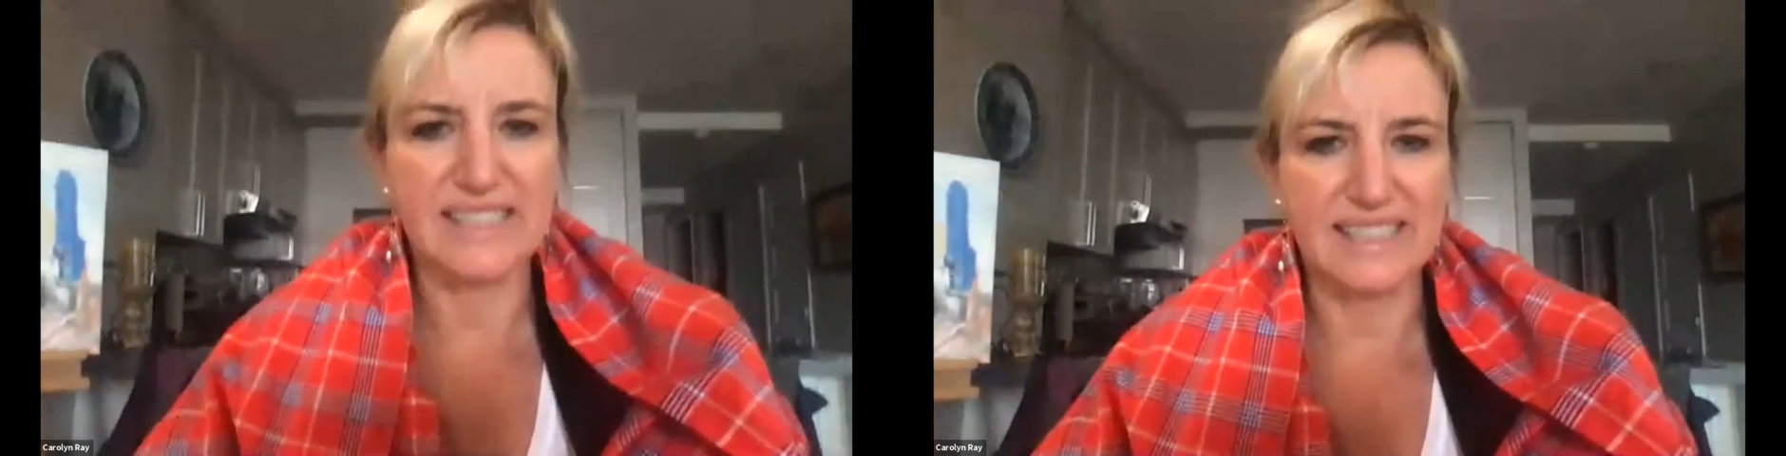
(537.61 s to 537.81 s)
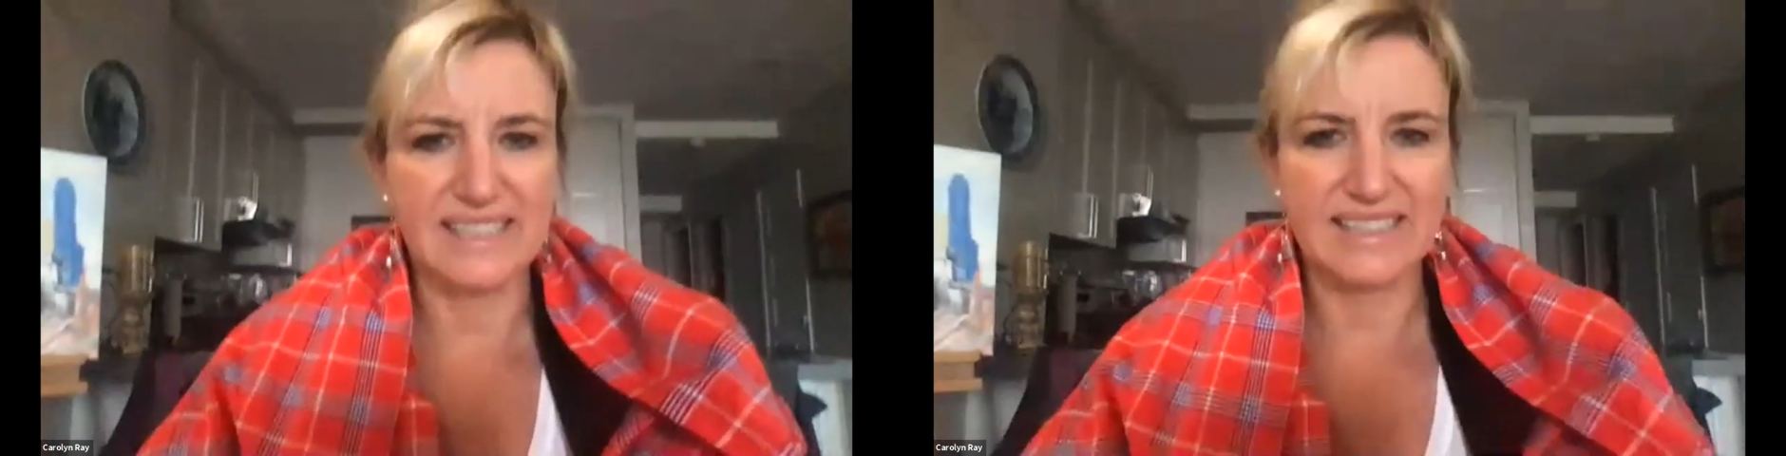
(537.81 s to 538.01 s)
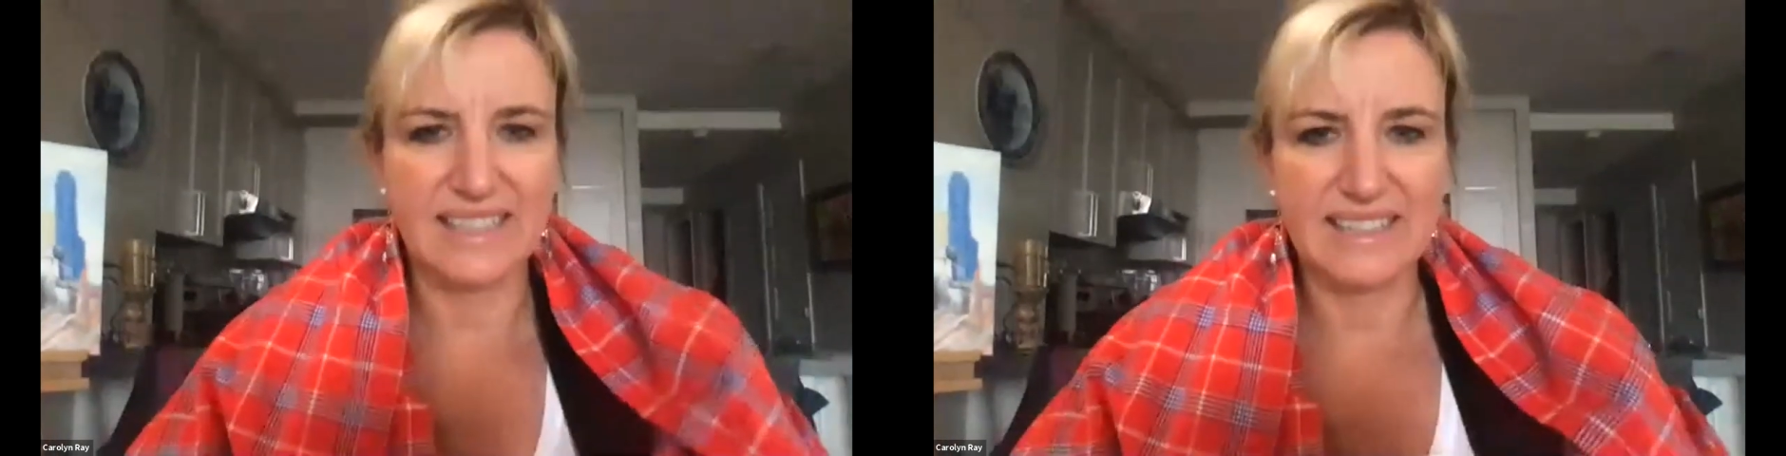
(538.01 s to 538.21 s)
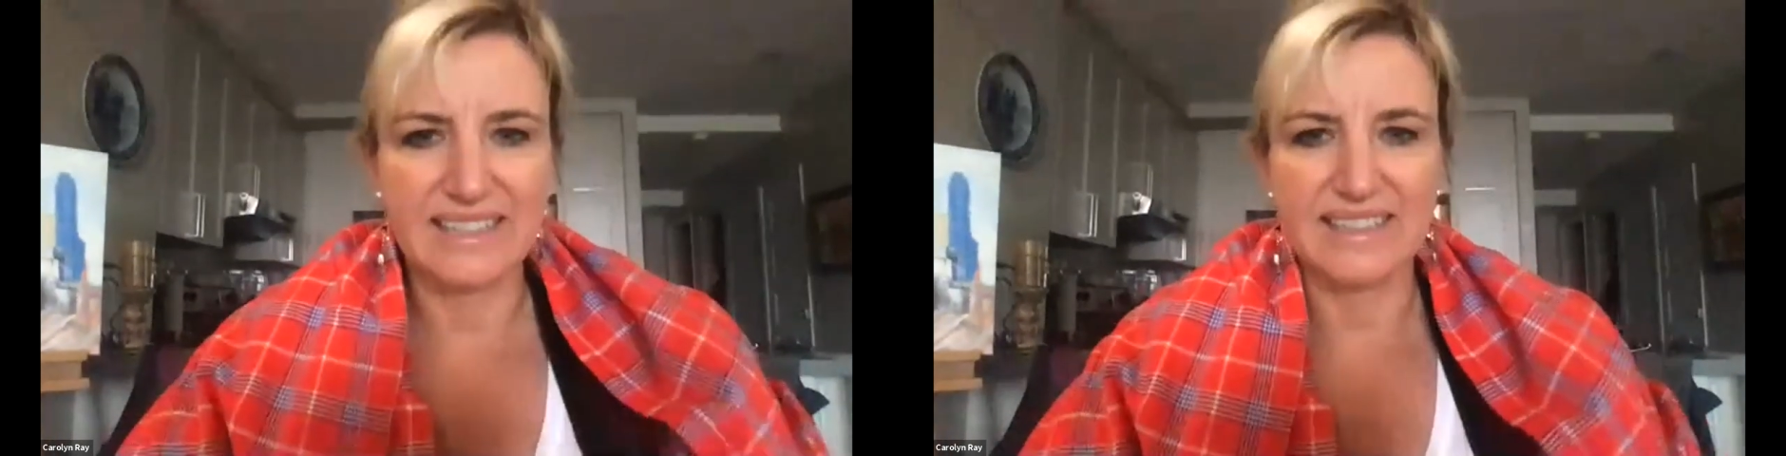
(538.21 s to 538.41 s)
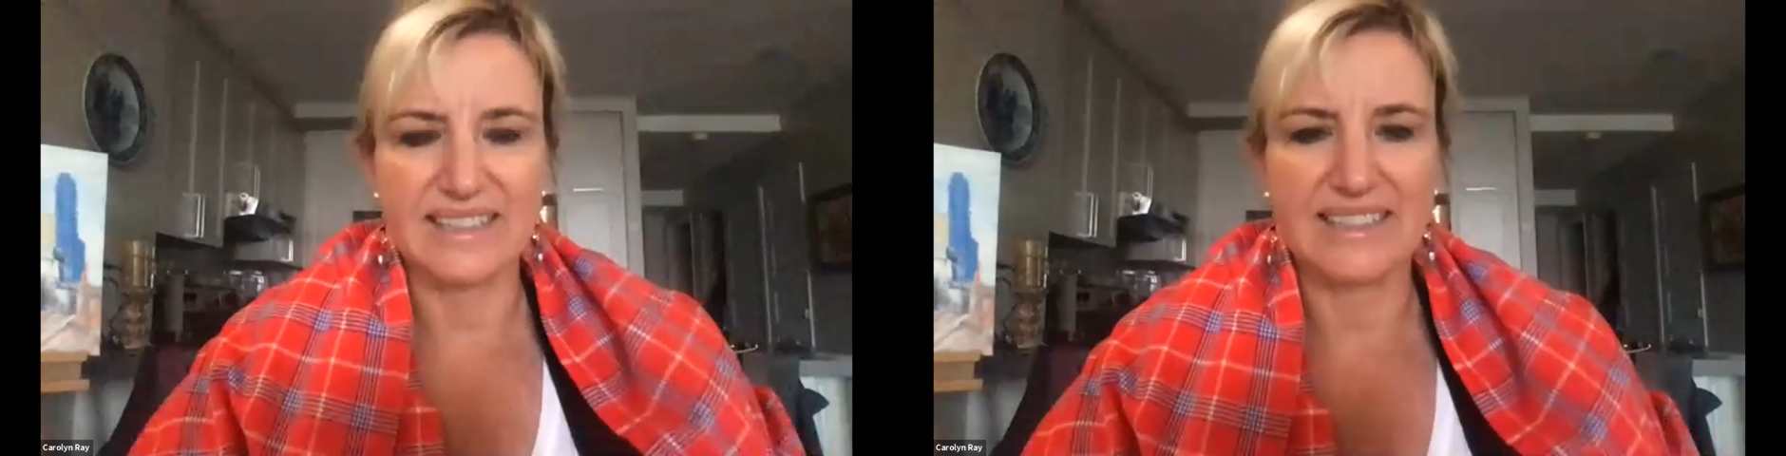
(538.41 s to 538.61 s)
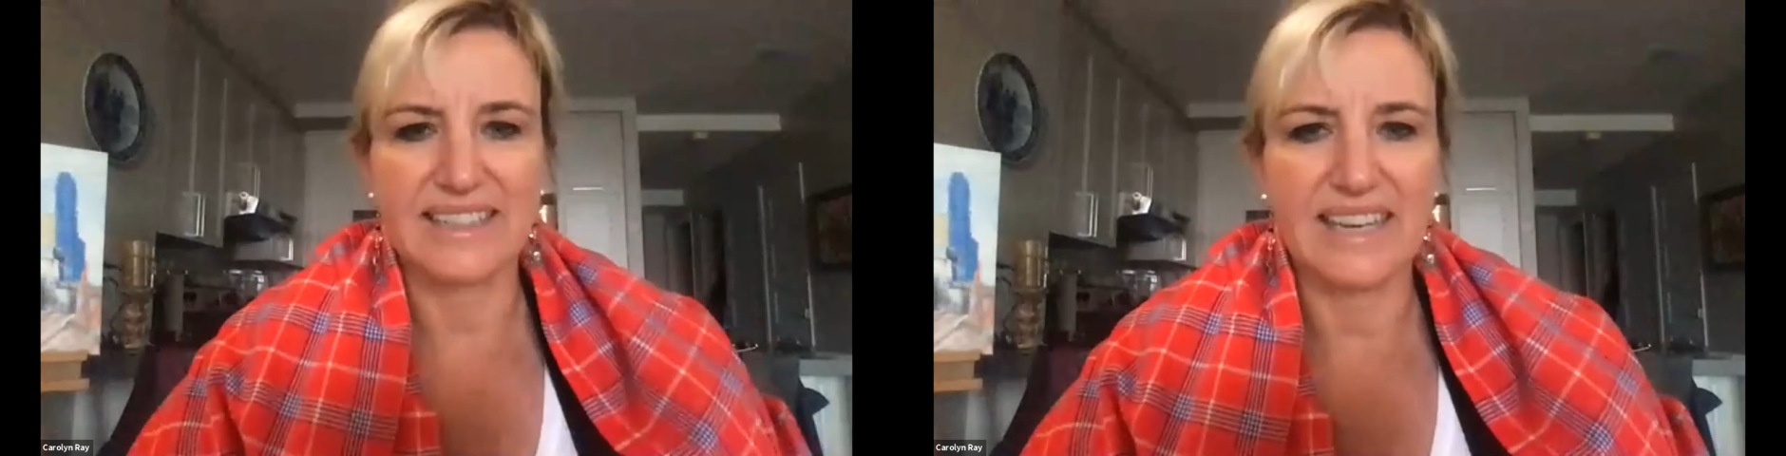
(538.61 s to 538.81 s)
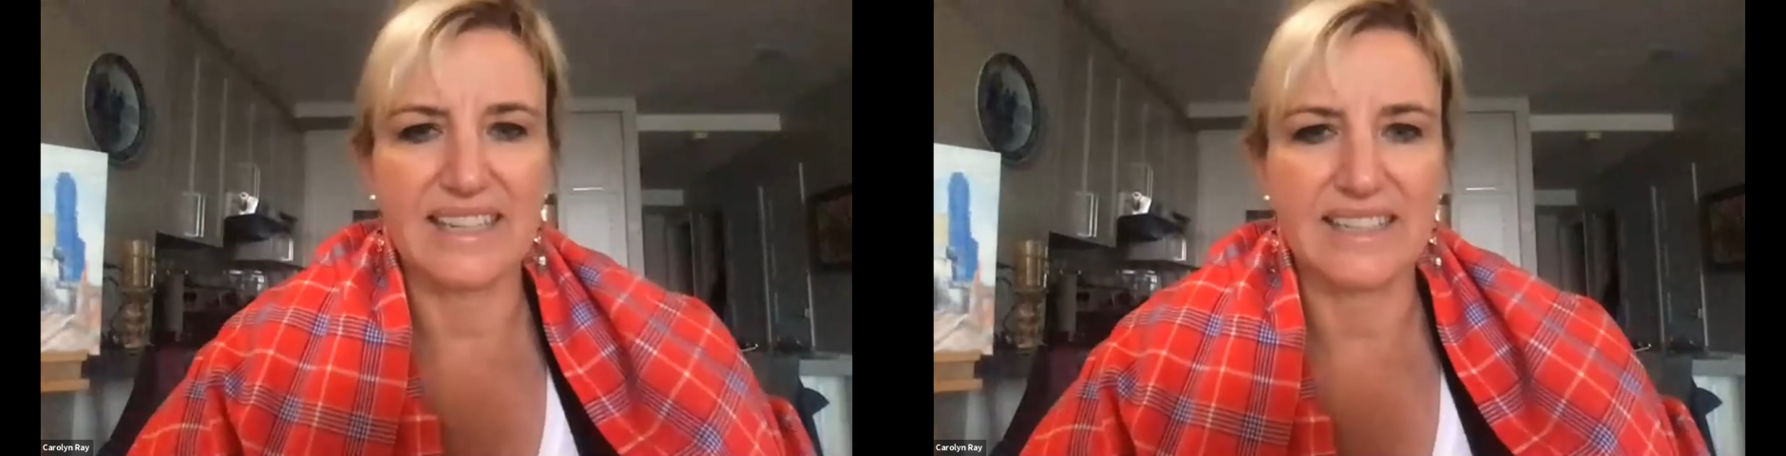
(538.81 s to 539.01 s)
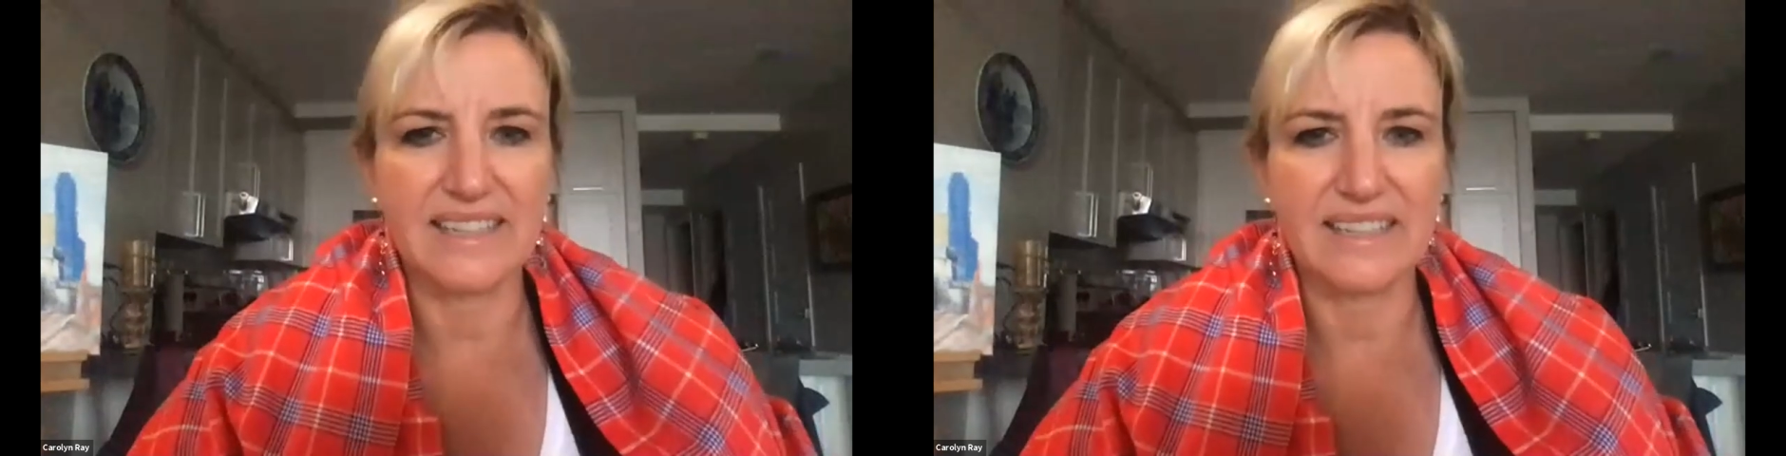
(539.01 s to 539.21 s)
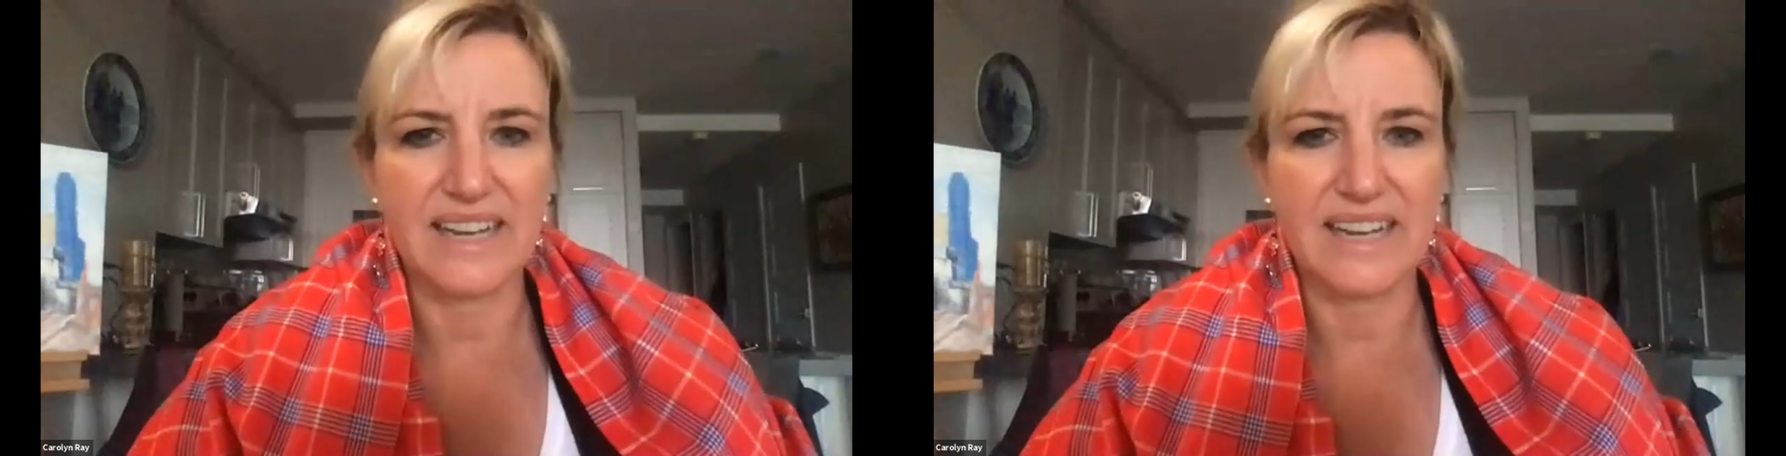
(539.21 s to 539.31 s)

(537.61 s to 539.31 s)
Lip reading: in Kenya.